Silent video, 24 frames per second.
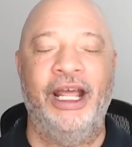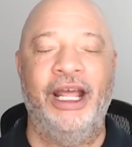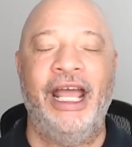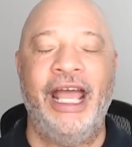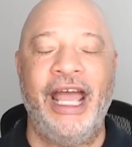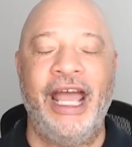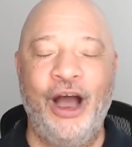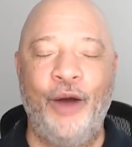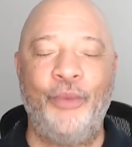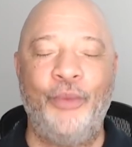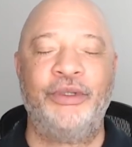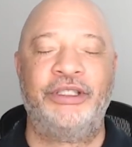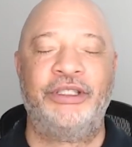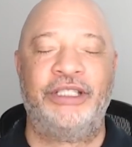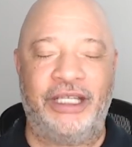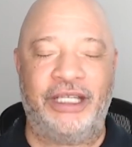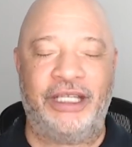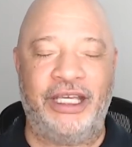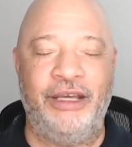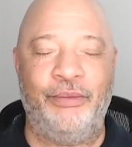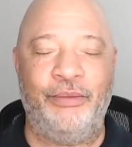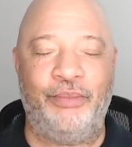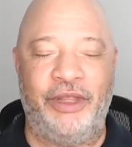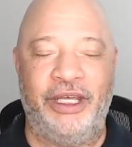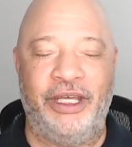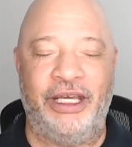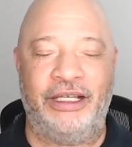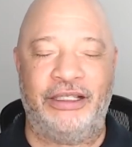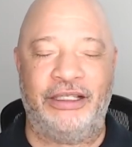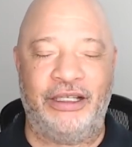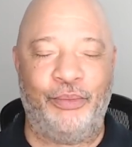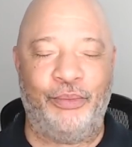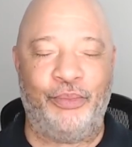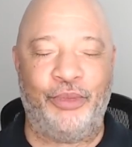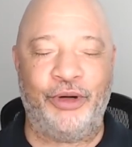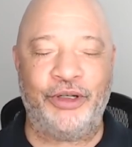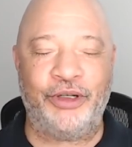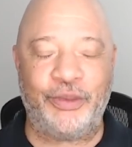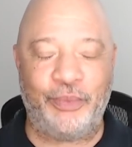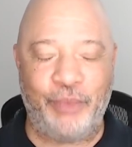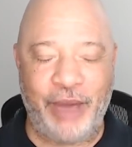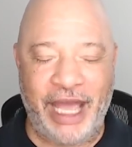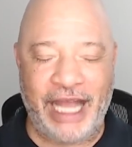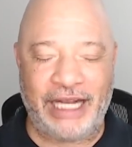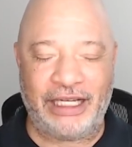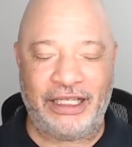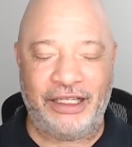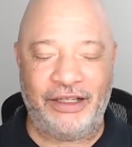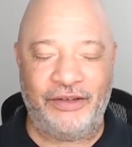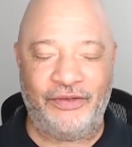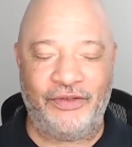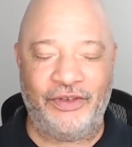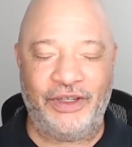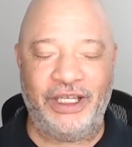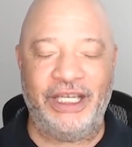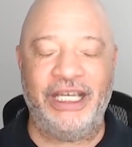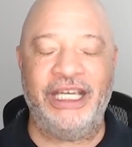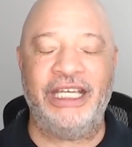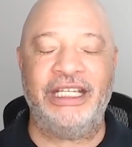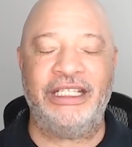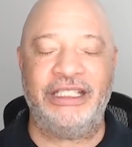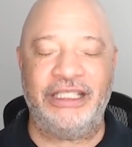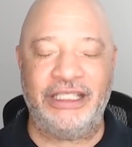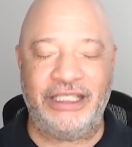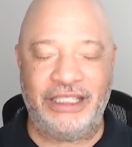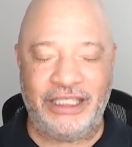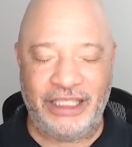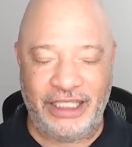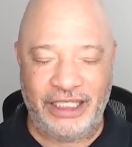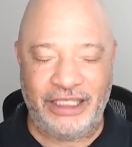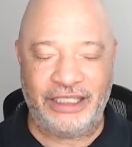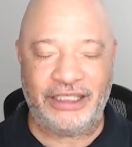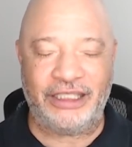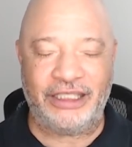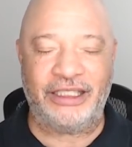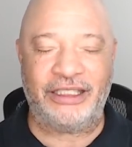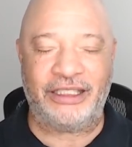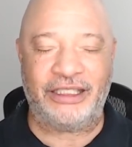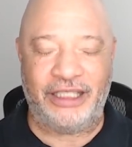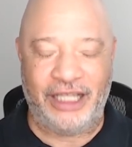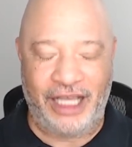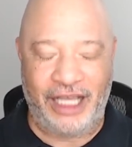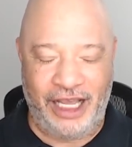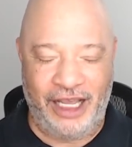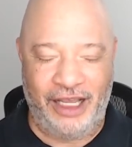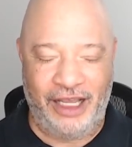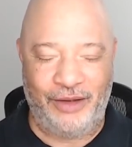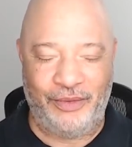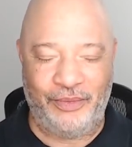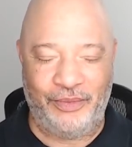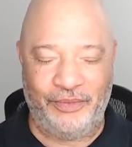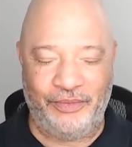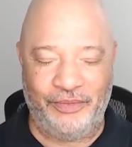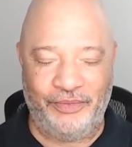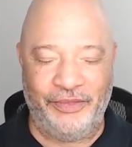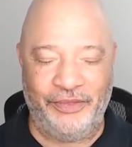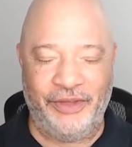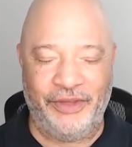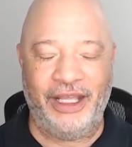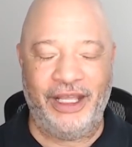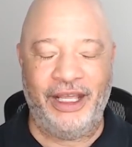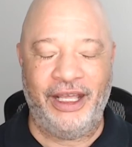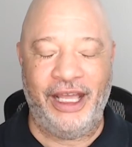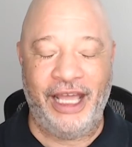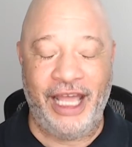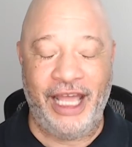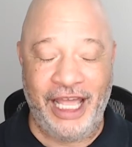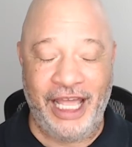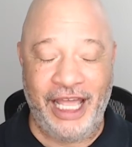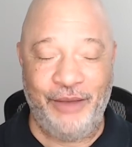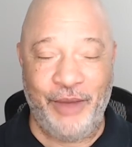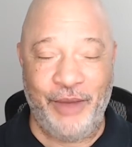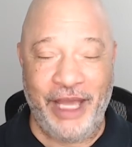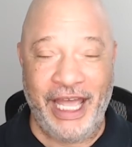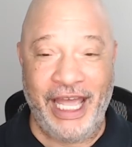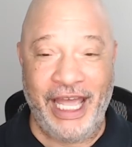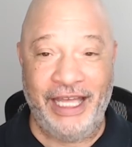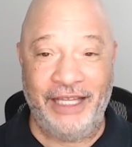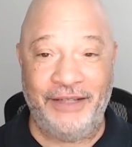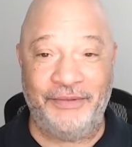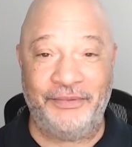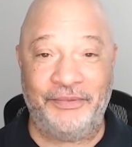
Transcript: Help us to keep things in perspective in Jesus' name. Amen.